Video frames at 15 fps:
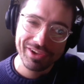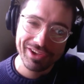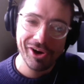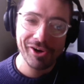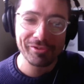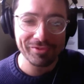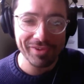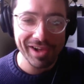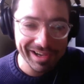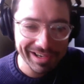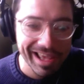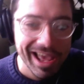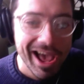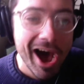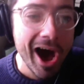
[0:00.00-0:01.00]
Oh fuck,
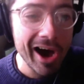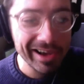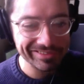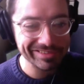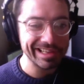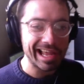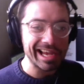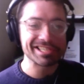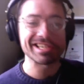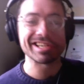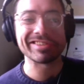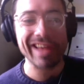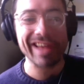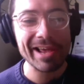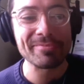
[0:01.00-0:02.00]
isolation
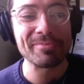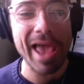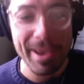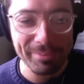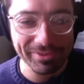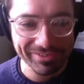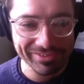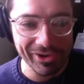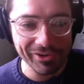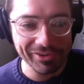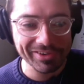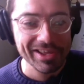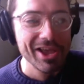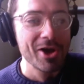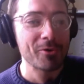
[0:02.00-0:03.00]
tape
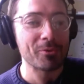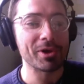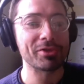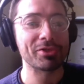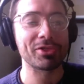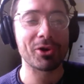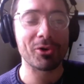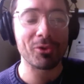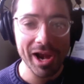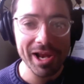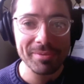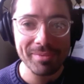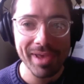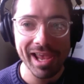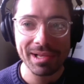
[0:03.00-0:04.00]
episode with the
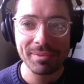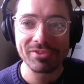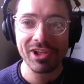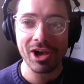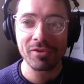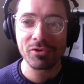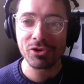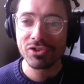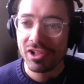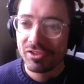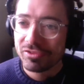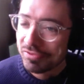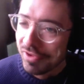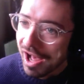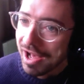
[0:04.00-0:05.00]
great man himself, who does
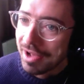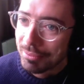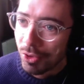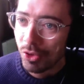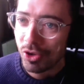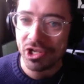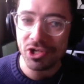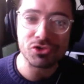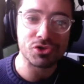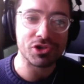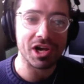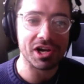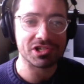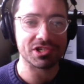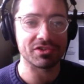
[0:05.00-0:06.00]
far more
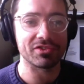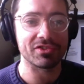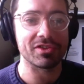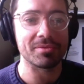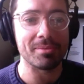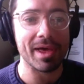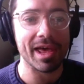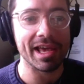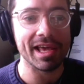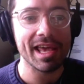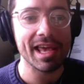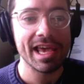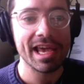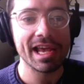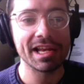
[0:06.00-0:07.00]
introductions than me.
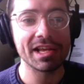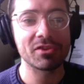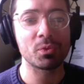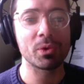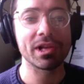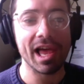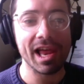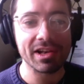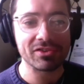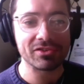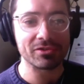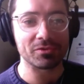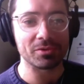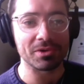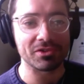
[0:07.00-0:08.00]
It is Wil
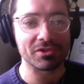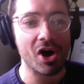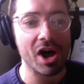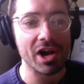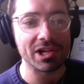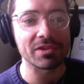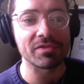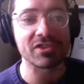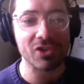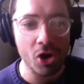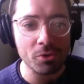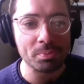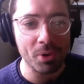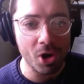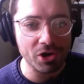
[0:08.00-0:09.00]
Anderson from the title of his
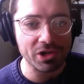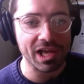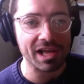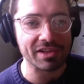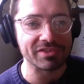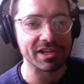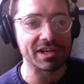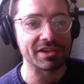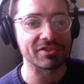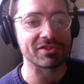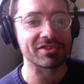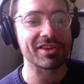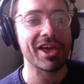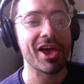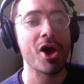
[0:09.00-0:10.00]
own podcast. It
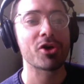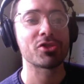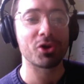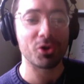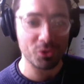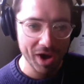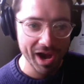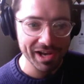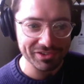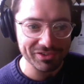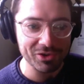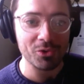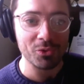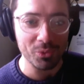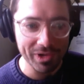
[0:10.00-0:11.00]
is the great
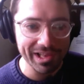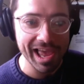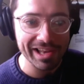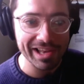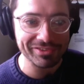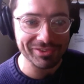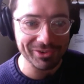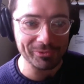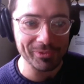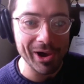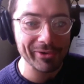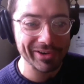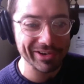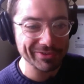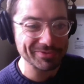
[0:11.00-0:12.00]
Wil Anderson.
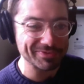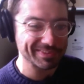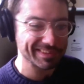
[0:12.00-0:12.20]
Welcome.